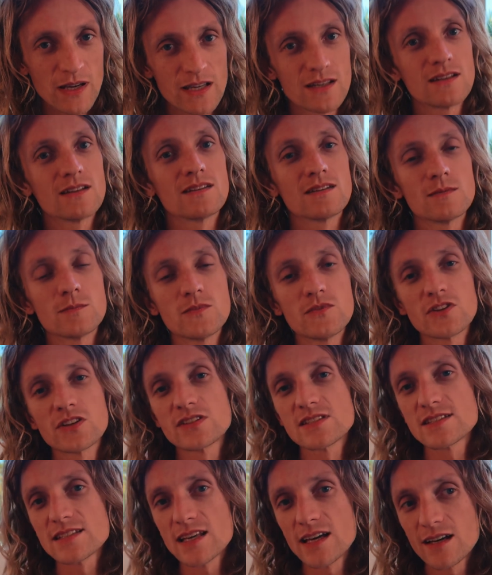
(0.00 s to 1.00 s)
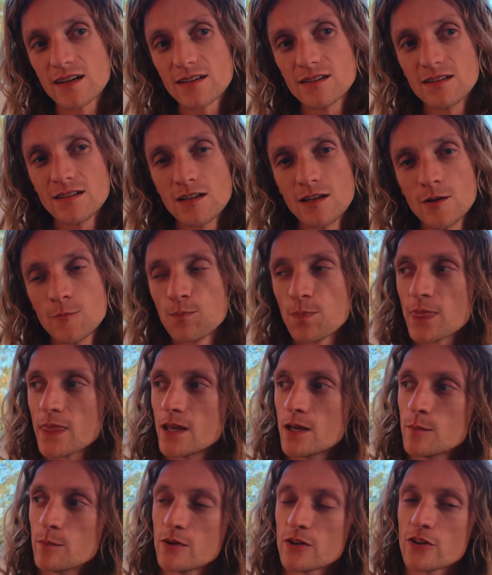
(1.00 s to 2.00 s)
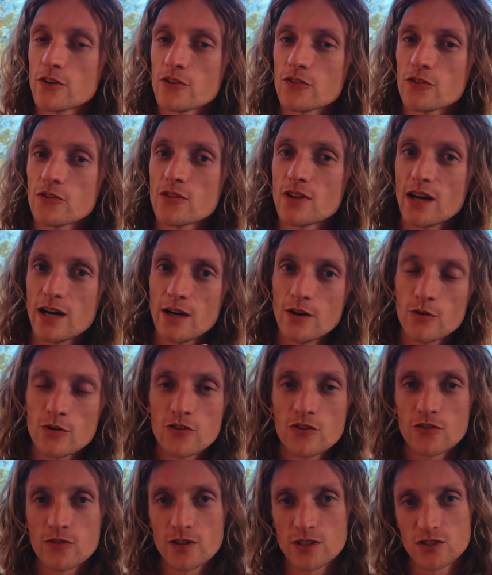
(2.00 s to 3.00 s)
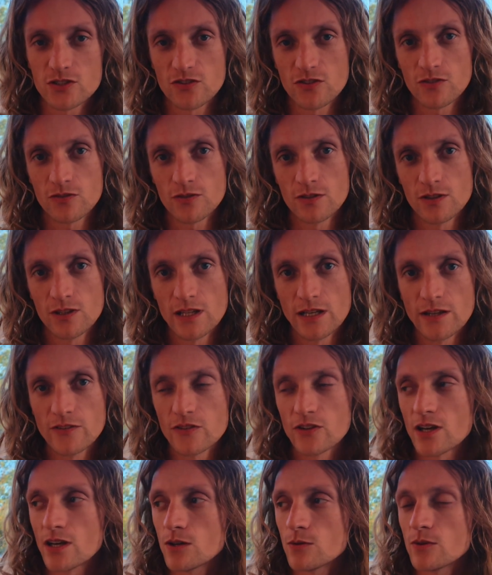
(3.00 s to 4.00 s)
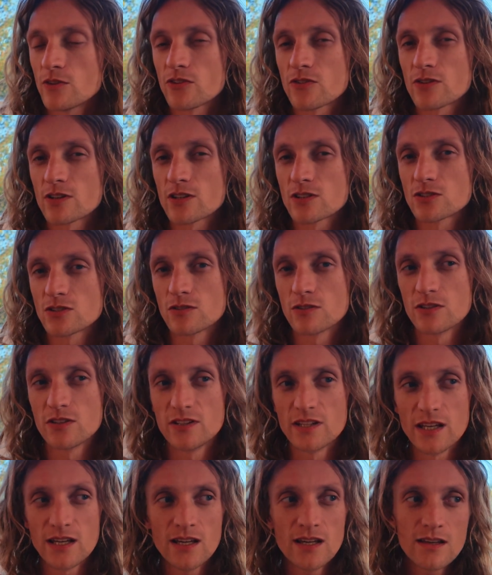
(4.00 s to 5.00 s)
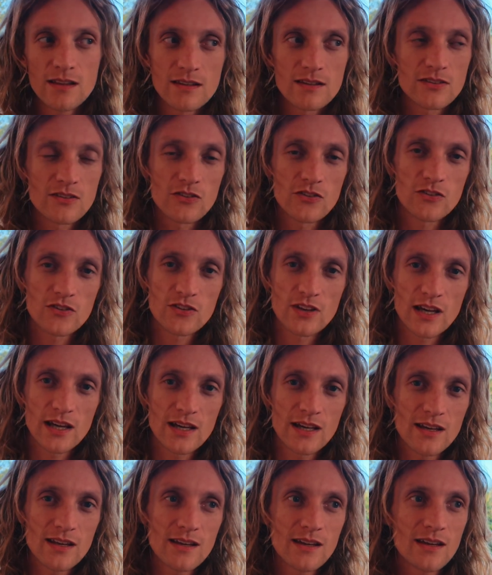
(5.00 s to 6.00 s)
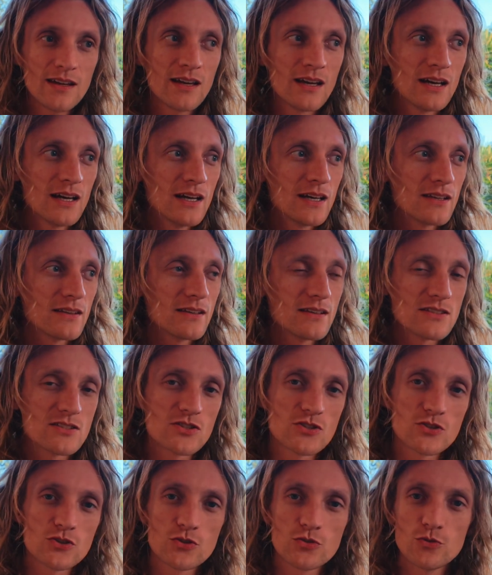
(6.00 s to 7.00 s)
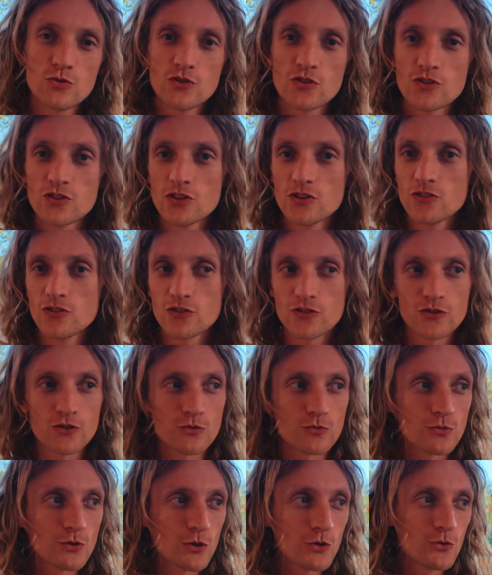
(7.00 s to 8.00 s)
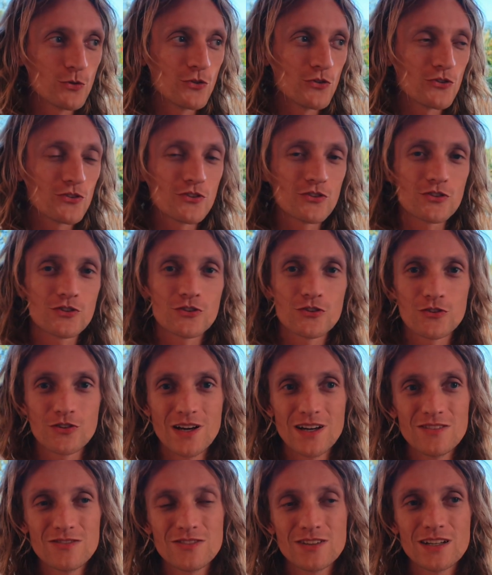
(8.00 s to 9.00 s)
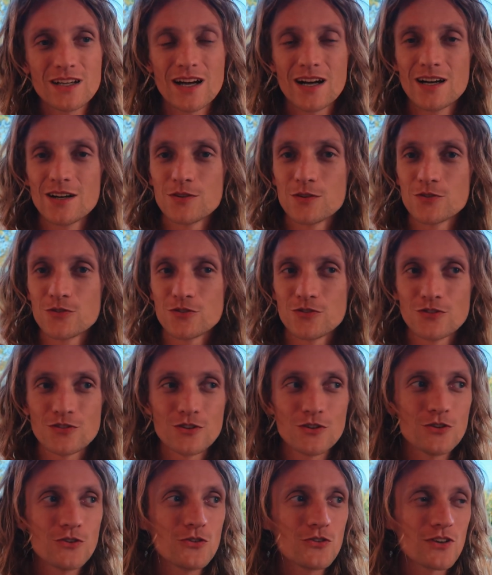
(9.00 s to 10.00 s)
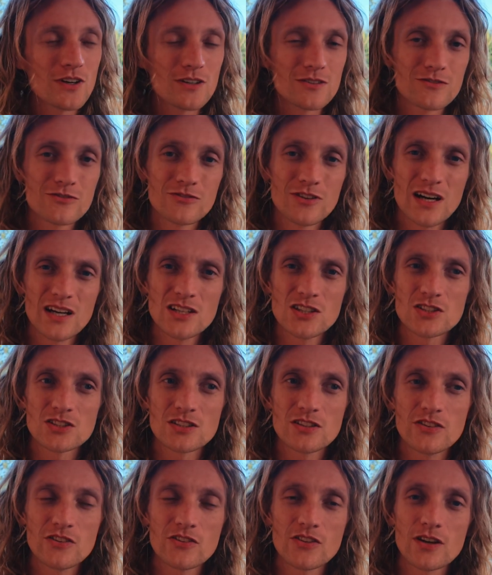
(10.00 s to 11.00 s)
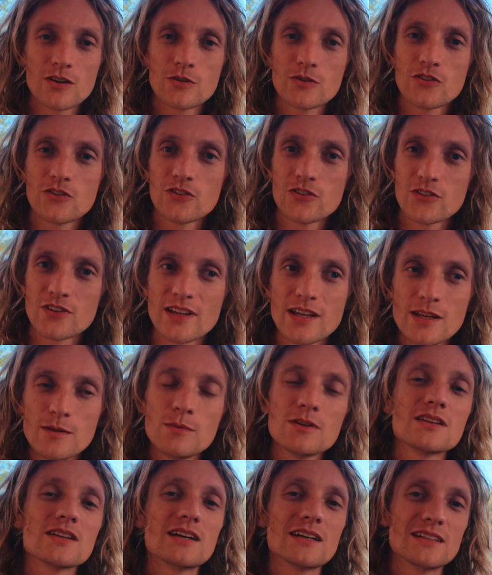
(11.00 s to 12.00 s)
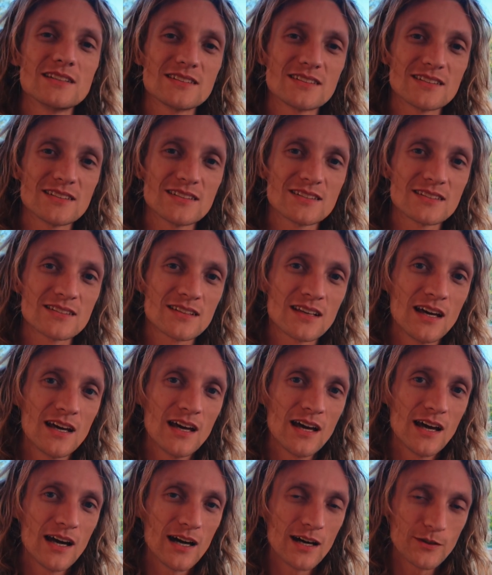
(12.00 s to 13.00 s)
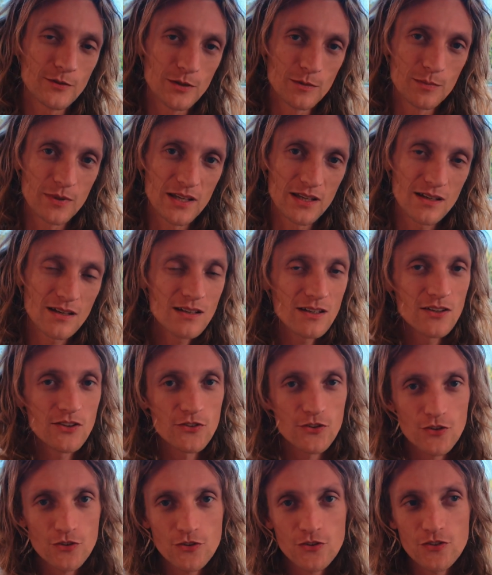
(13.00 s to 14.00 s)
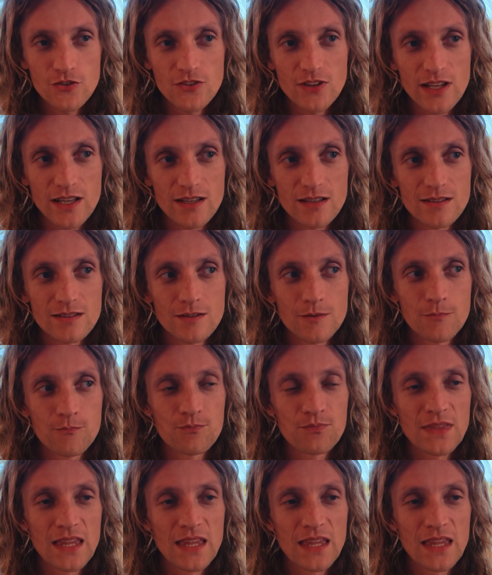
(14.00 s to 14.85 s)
mechanisms is Saturn, but also the outer structures of our lives, how we structure our day, the society, the institutions, the roads, the traffic, how it flows, how it functions, how it stabilizes our being, is also Saturn.